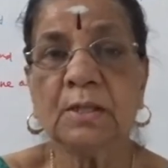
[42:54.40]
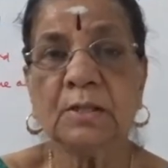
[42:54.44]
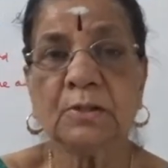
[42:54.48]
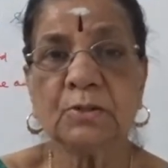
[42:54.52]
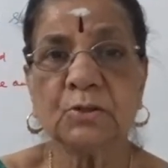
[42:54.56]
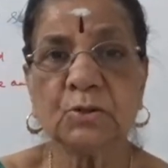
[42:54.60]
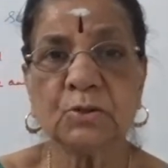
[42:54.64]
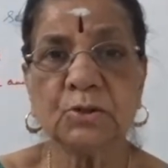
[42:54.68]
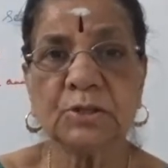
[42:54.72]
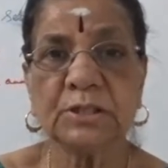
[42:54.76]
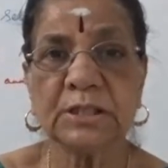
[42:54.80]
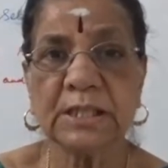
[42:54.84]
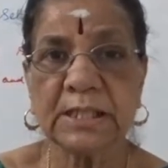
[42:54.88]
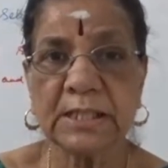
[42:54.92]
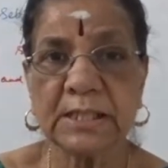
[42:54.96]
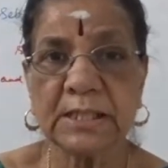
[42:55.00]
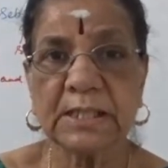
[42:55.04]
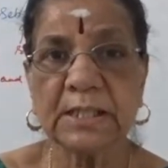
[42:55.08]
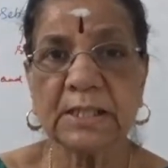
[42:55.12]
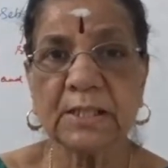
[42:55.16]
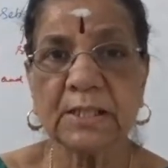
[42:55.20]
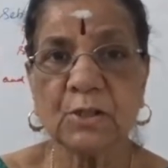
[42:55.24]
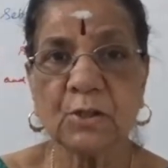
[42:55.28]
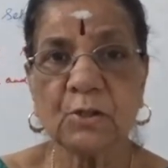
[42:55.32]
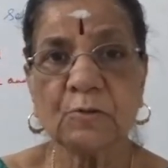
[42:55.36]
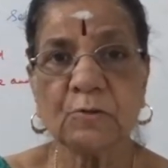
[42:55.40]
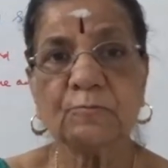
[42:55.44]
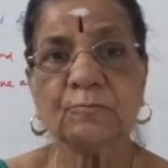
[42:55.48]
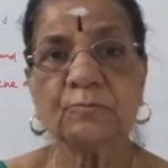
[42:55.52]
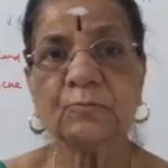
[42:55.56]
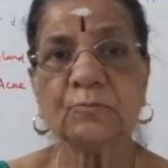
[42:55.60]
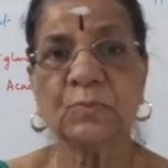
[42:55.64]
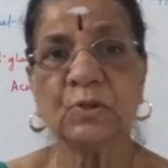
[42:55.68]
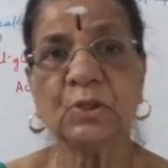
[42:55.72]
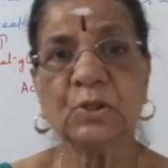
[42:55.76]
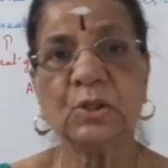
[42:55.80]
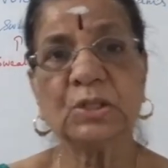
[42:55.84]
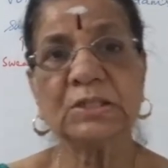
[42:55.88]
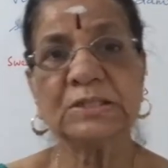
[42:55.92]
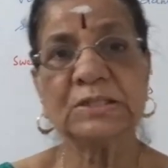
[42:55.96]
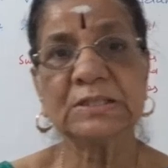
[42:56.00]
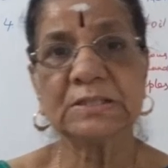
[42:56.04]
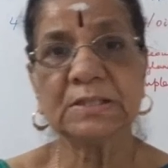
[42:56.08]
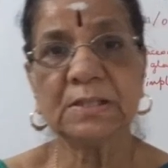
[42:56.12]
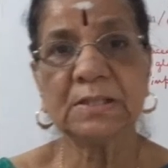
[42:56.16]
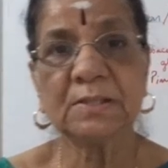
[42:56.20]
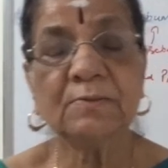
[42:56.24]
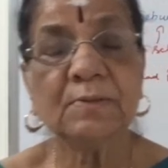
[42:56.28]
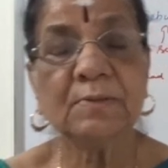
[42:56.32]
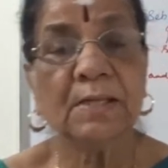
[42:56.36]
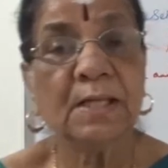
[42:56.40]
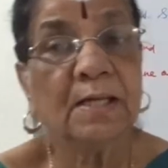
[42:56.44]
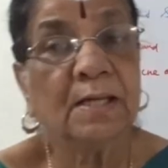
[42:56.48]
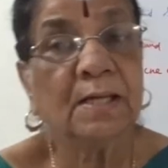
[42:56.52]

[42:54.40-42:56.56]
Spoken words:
to take care of yourself,